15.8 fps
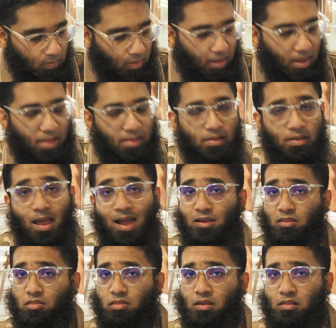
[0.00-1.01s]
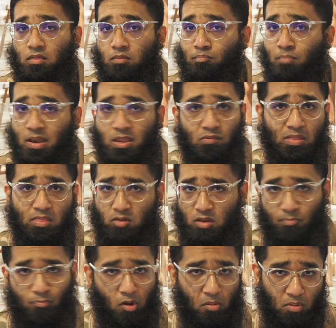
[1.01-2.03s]
Canon R6. Money was not a
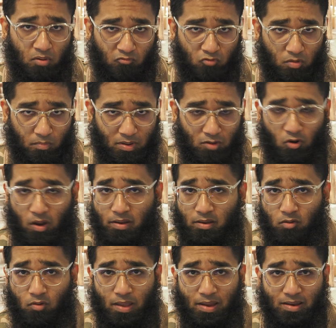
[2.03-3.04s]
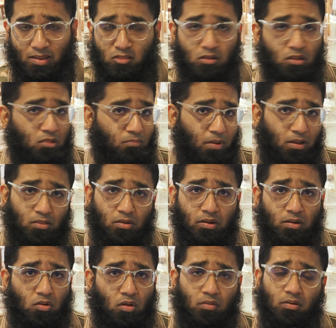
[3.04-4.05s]
problem for me right now. I can easily spend
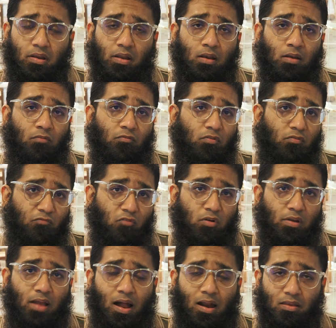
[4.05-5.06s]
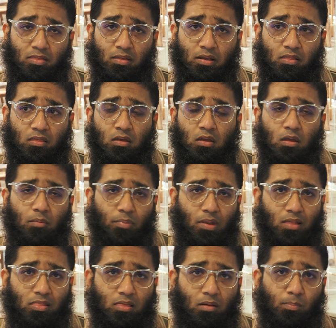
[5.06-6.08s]
$3,000 for the R6
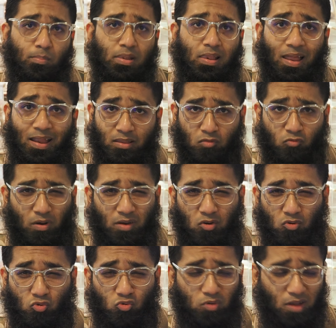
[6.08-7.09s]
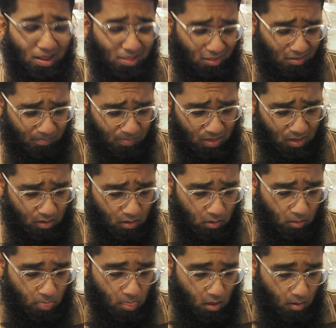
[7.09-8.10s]
plus some lens, one or two lens.
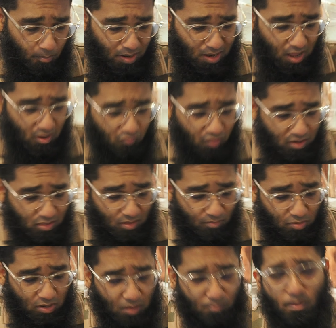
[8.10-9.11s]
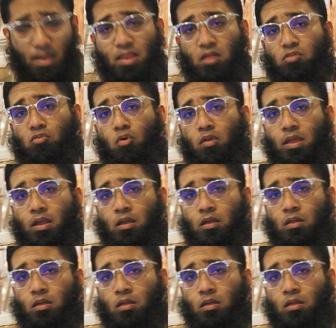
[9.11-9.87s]
But I want something Panasonic.